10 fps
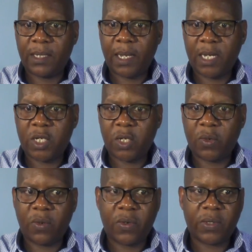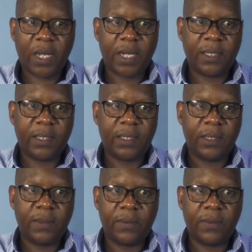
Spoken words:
I can show you the results.